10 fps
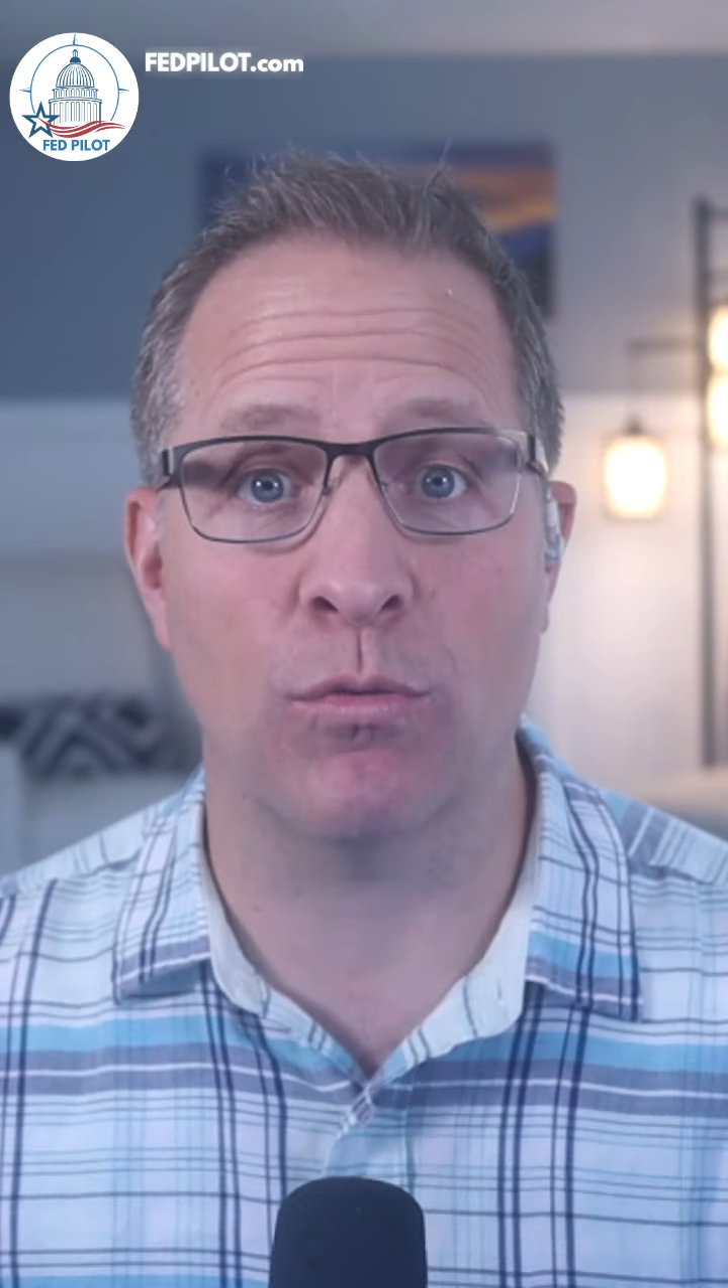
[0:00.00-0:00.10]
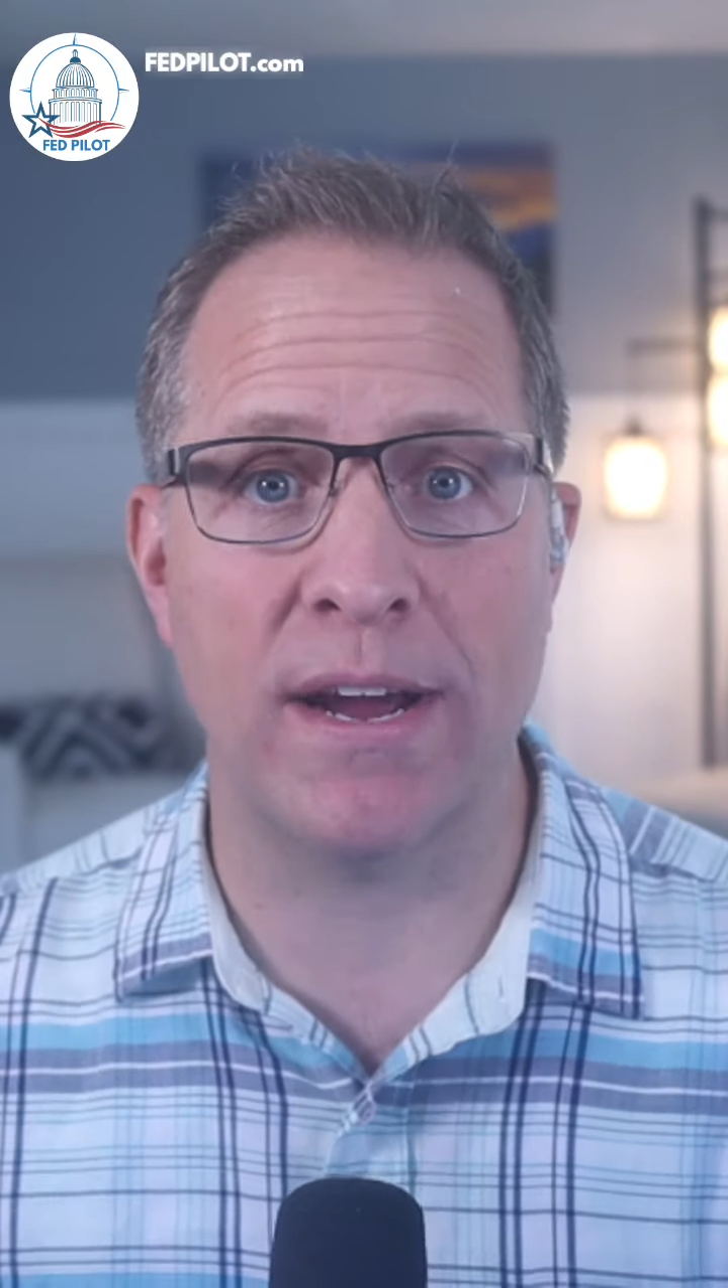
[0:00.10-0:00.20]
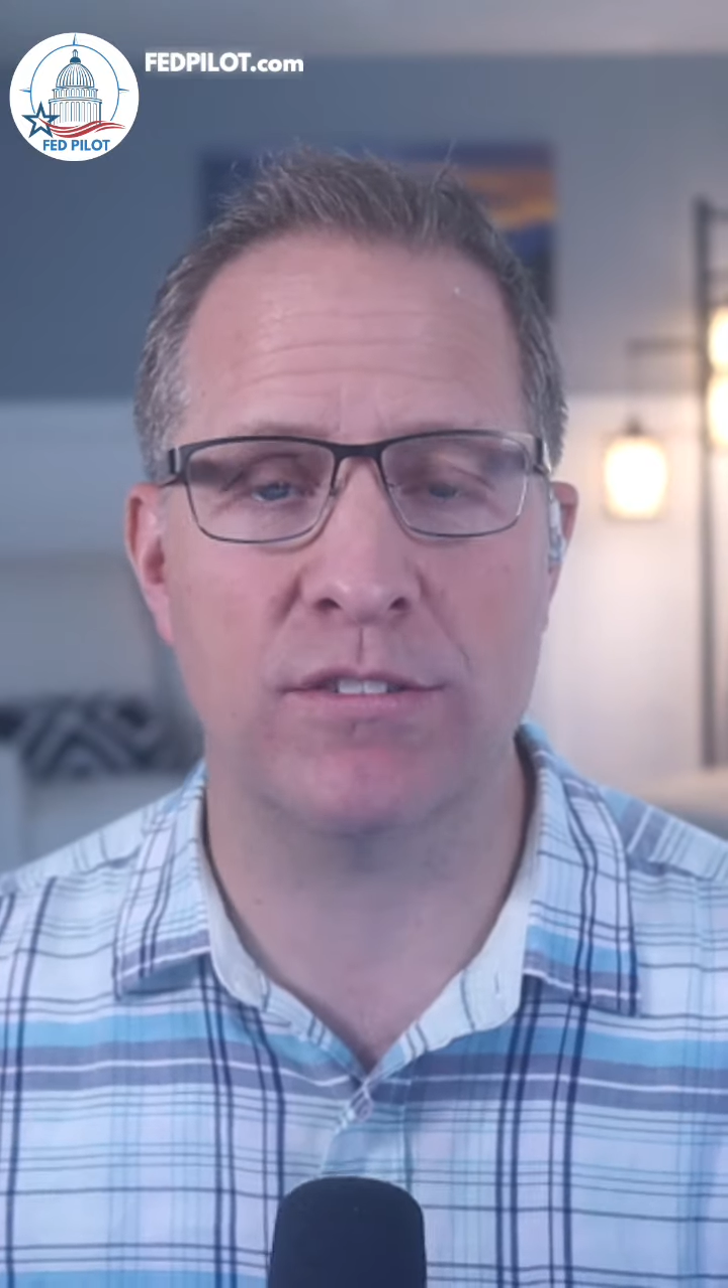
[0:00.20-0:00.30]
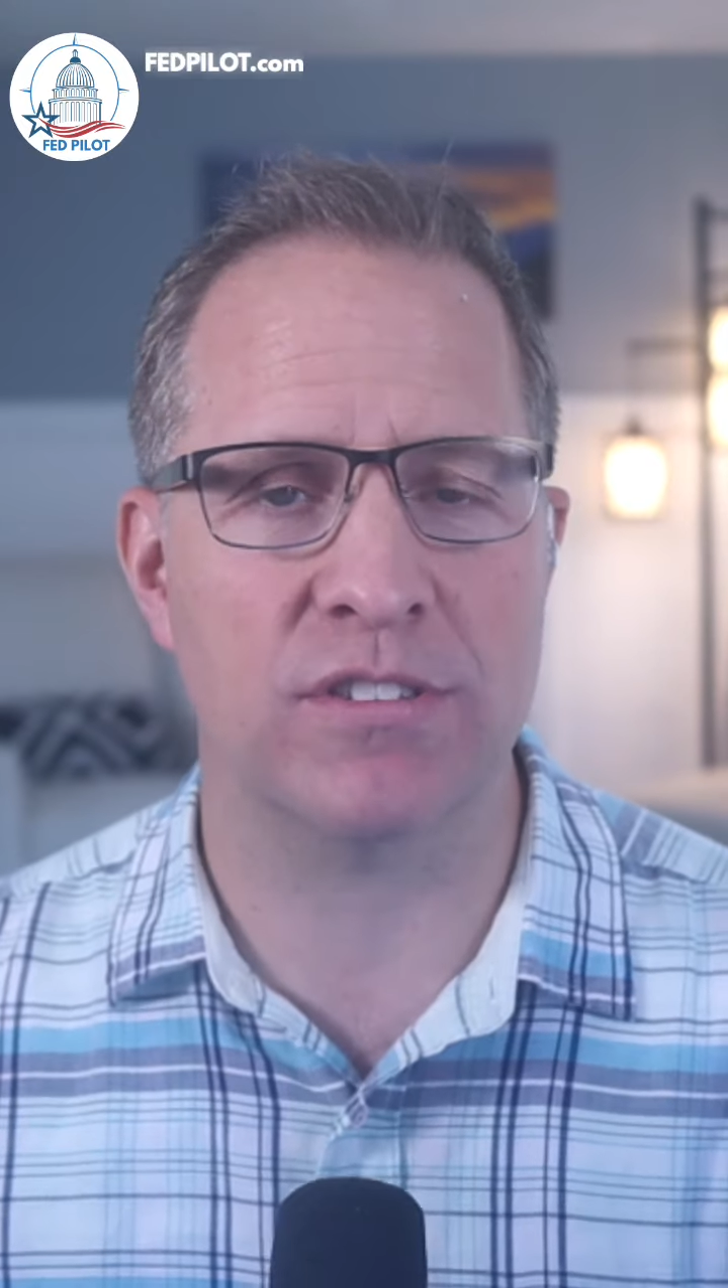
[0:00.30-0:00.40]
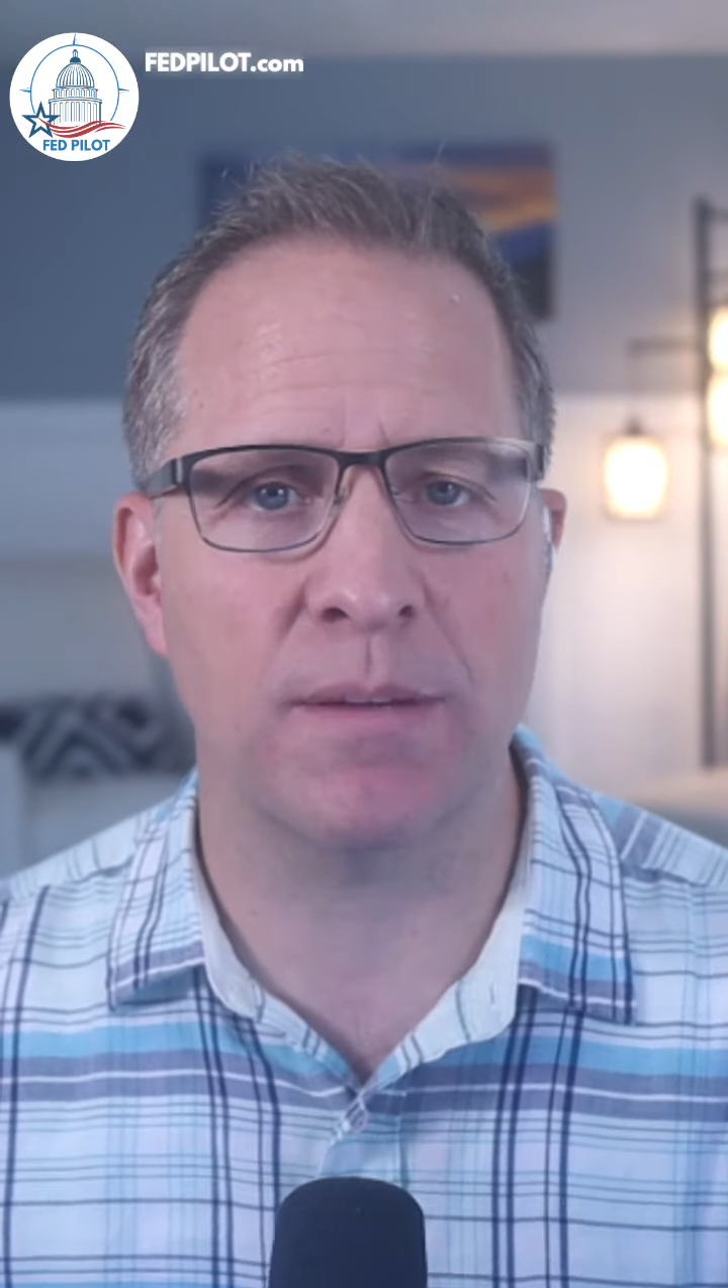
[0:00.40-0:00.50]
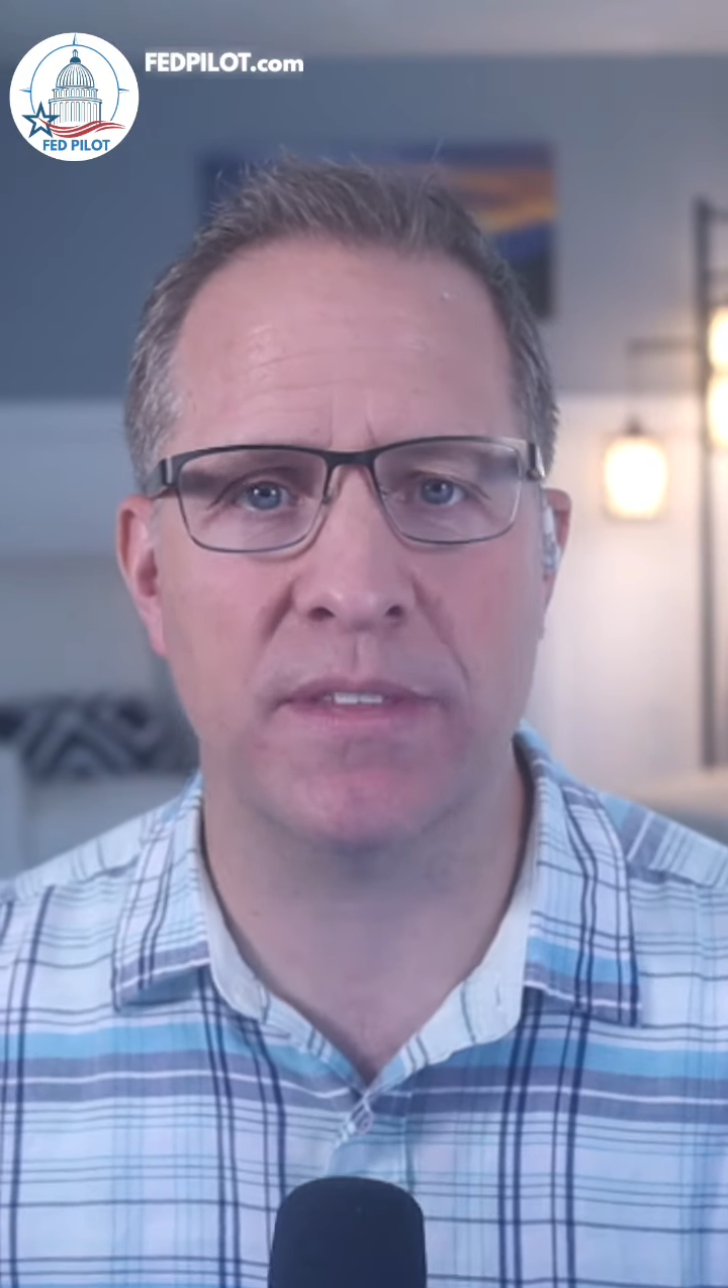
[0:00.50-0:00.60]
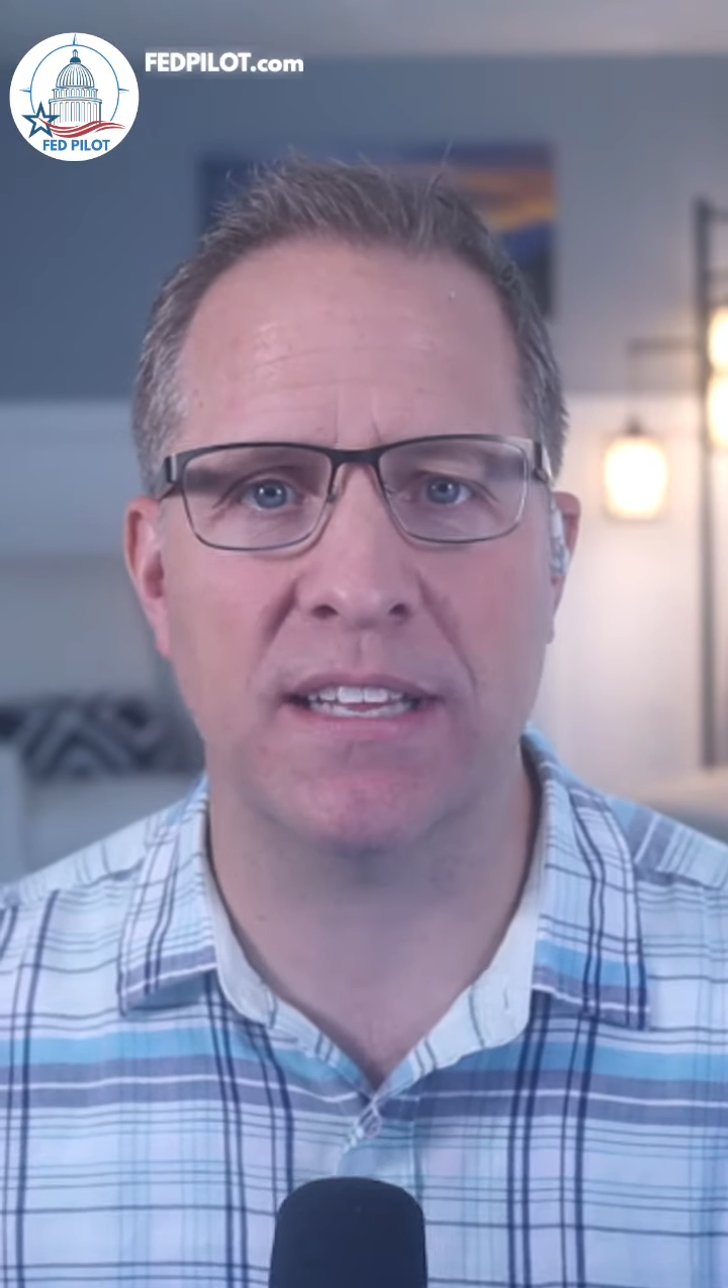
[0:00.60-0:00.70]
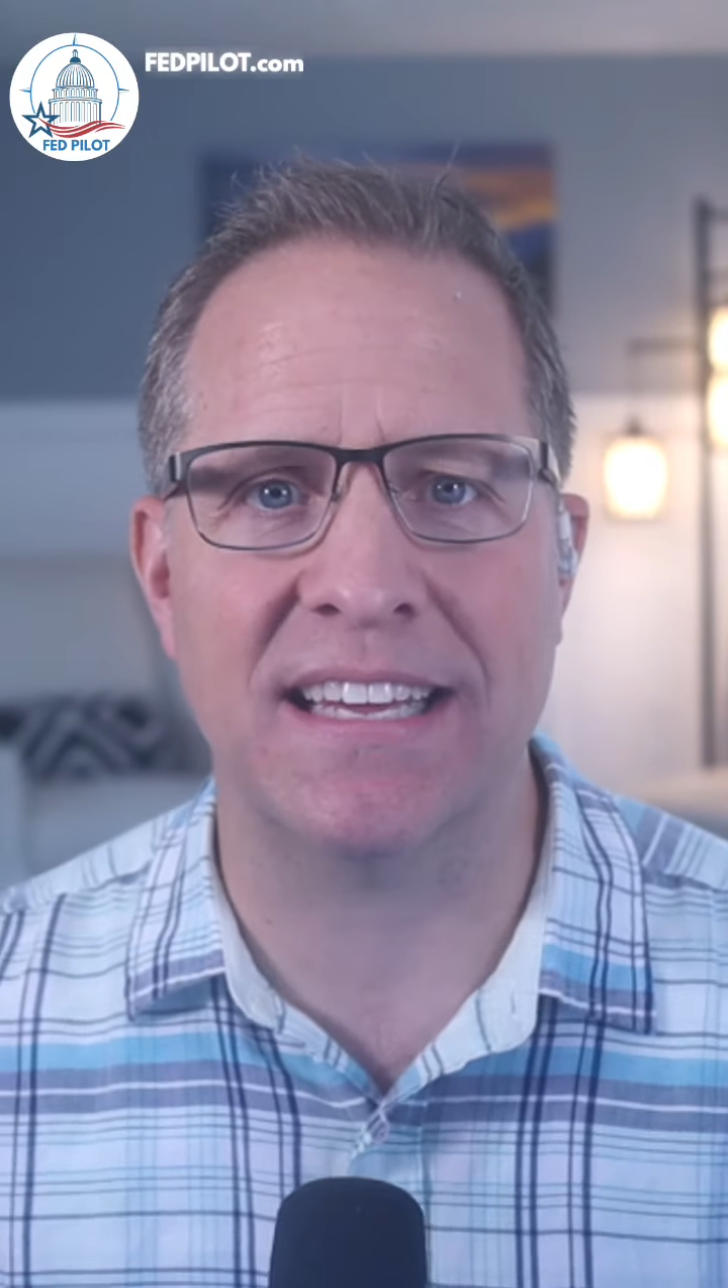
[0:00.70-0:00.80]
raise or something